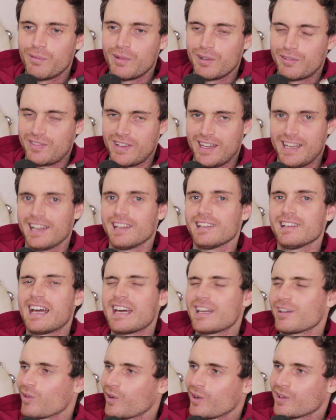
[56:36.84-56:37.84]
we found out
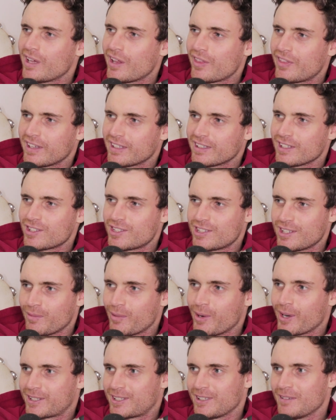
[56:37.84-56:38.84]
later on, I think, that she
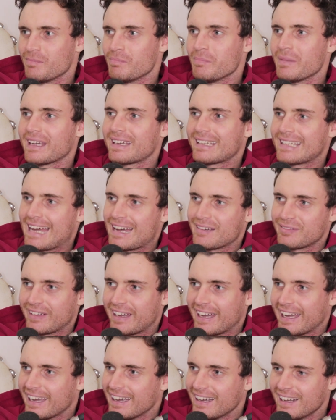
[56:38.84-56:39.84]
worked at Mick
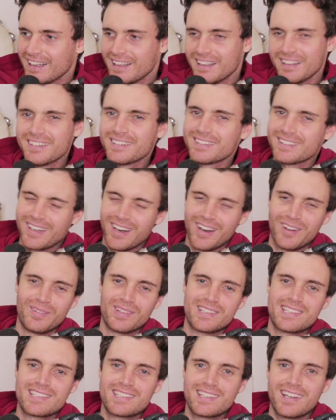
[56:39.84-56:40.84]
Cafe, you know,
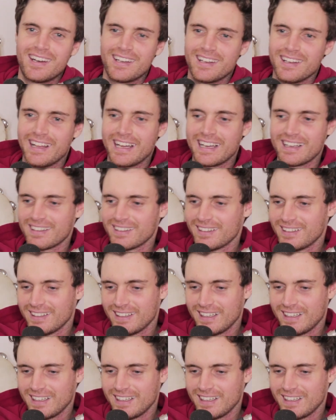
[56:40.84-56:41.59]
which is kind of like,